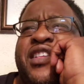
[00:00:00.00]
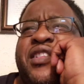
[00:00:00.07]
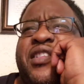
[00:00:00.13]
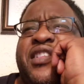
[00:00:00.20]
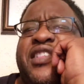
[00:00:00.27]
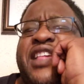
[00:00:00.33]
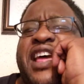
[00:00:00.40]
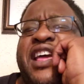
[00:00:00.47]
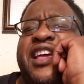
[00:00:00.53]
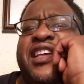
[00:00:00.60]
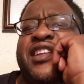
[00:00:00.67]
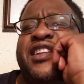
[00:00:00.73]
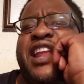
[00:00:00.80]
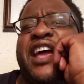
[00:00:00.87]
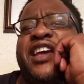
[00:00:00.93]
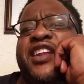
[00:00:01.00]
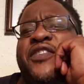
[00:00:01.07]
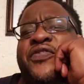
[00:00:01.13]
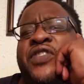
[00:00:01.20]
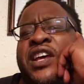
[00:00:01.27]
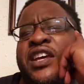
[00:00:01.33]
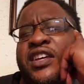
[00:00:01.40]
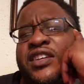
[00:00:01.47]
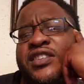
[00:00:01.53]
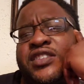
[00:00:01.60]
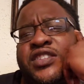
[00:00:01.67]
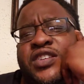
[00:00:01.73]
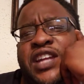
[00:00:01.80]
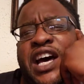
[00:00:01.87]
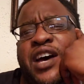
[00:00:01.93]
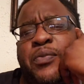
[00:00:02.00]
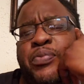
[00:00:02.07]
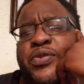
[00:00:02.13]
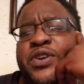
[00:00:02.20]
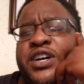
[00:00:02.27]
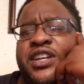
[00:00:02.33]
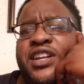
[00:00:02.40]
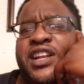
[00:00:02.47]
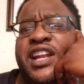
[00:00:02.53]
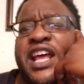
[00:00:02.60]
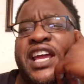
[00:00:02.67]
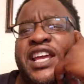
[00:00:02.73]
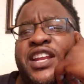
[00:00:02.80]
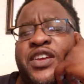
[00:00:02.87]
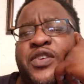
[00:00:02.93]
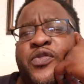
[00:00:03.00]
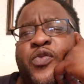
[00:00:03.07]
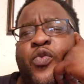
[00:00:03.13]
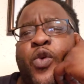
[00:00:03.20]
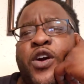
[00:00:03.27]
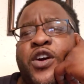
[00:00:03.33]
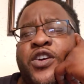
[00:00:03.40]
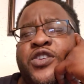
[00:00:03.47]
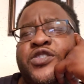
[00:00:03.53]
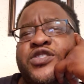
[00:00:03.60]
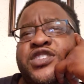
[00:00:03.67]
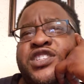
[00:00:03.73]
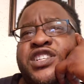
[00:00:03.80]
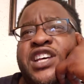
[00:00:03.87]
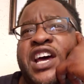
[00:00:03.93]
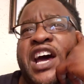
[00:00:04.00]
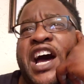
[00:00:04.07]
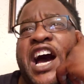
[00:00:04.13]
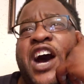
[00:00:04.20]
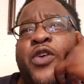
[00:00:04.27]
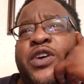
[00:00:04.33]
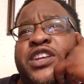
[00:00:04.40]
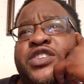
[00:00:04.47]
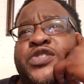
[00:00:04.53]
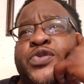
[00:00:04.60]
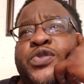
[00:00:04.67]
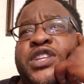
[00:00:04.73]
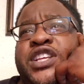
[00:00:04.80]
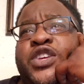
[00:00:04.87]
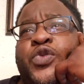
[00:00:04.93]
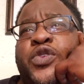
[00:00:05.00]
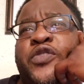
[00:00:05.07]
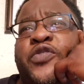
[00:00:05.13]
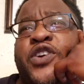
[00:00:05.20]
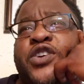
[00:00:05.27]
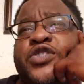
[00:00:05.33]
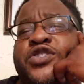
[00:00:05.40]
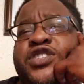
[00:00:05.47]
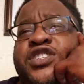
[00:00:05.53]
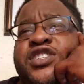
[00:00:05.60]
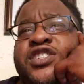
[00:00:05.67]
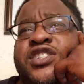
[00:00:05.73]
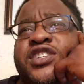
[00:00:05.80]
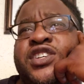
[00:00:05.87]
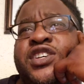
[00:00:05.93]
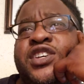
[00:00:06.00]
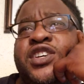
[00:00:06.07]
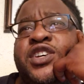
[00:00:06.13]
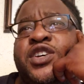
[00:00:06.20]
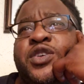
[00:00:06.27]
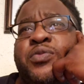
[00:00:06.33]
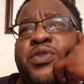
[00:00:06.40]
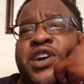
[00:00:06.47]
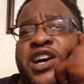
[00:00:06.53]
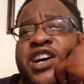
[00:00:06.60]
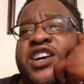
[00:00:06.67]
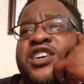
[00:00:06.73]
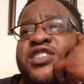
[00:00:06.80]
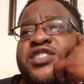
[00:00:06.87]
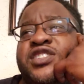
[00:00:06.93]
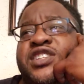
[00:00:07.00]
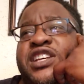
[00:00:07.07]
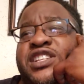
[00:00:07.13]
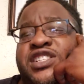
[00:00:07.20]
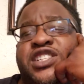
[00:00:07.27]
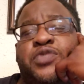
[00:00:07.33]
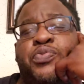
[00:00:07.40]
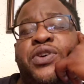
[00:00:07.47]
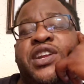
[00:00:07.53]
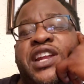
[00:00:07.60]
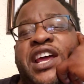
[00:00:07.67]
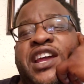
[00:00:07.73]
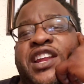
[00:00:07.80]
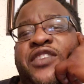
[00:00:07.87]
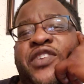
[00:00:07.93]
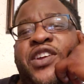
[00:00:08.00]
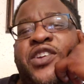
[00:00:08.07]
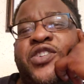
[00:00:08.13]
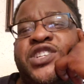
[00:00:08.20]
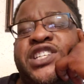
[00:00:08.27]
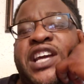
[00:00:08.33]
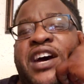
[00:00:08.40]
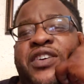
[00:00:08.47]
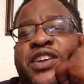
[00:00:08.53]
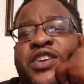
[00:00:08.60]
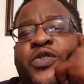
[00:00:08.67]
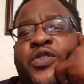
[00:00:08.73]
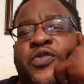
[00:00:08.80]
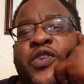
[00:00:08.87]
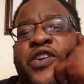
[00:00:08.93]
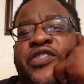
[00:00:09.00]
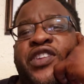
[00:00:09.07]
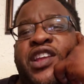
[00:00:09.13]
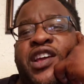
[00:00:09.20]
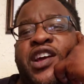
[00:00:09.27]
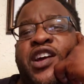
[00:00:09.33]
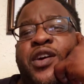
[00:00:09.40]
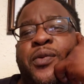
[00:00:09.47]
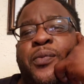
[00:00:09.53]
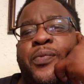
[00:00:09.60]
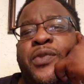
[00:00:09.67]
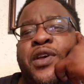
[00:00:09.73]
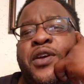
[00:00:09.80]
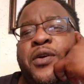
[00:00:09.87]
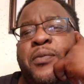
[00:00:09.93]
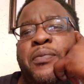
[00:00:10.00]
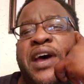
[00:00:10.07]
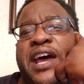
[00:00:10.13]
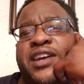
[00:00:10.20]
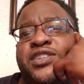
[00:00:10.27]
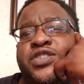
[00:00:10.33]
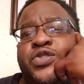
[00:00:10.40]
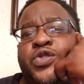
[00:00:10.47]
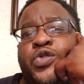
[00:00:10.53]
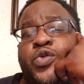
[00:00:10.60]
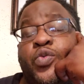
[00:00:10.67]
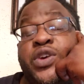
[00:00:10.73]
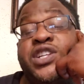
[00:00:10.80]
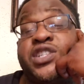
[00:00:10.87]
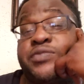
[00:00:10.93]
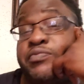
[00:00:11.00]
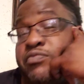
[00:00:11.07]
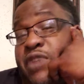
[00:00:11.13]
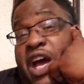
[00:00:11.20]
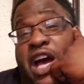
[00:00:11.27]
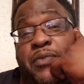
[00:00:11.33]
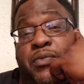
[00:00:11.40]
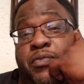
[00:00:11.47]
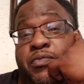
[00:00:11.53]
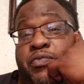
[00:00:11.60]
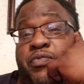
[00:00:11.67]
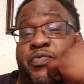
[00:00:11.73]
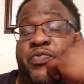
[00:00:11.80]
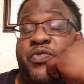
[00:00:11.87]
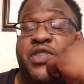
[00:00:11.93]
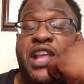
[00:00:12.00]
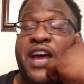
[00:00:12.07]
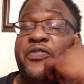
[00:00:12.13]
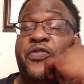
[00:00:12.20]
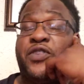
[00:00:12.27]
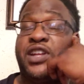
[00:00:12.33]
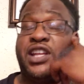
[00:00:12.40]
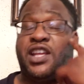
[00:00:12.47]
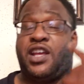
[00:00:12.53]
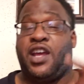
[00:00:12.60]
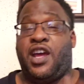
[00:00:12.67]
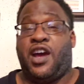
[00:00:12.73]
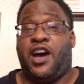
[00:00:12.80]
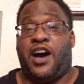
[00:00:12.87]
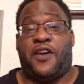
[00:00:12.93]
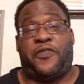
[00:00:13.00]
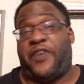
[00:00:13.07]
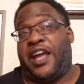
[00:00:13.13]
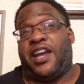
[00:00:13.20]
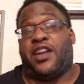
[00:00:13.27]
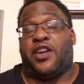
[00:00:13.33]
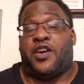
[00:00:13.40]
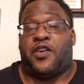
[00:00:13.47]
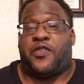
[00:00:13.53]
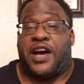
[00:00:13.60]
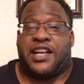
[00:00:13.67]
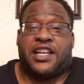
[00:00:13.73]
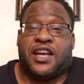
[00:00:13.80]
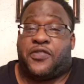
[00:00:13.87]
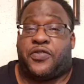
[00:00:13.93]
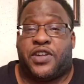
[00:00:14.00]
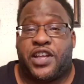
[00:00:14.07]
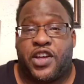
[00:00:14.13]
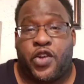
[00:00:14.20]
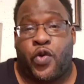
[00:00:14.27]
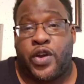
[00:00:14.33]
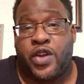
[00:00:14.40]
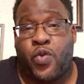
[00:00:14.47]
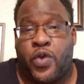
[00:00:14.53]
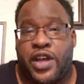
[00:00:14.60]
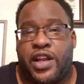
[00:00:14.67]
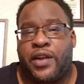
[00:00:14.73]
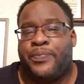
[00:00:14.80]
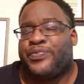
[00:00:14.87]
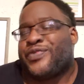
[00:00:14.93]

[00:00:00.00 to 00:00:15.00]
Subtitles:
say negative things, to not put negative words out into the universe, because it's just putting negative energy out in the universe so they could come back to you, which I'm definitely a fan of. I definitely agree with.